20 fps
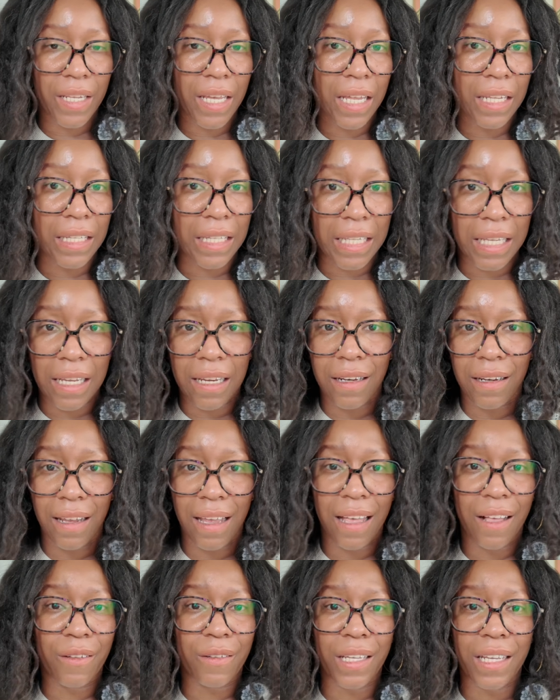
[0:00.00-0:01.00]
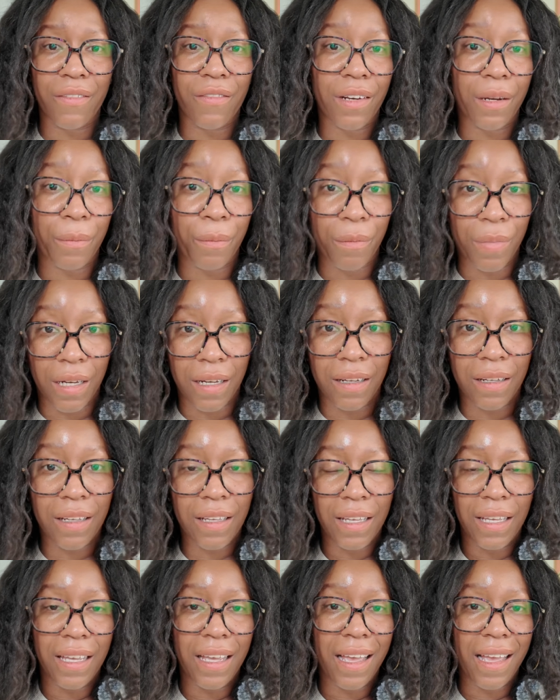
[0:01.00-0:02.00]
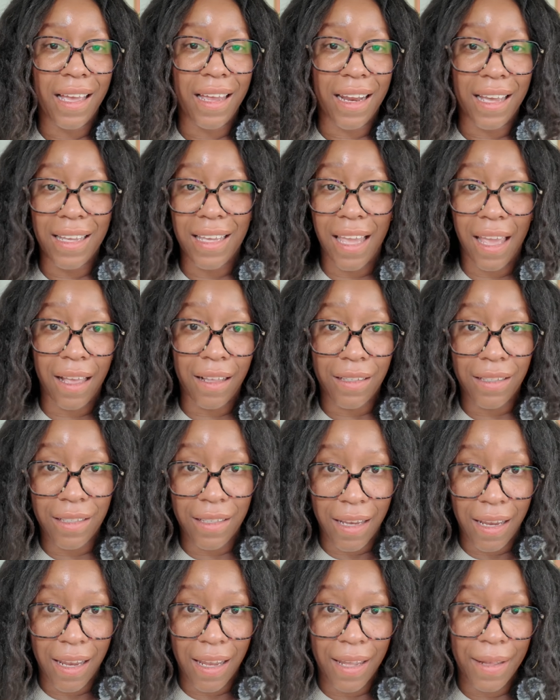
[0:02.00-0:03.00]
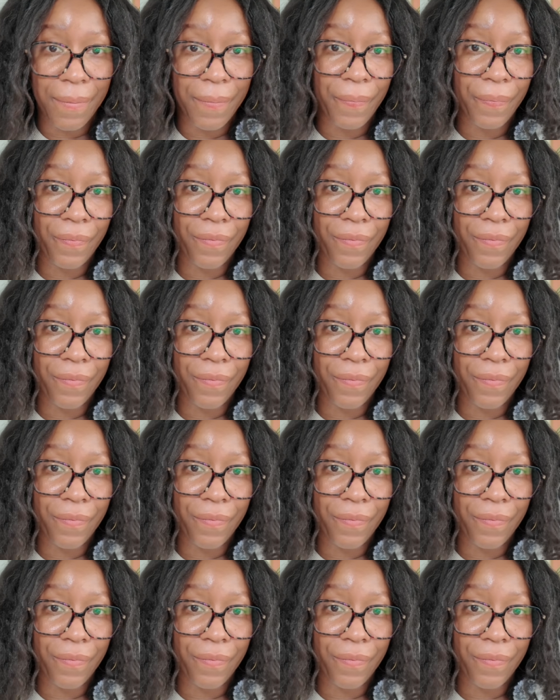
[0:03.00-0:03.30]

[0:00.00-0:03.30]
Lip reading: a lint, hell, even a bug, and I can't see,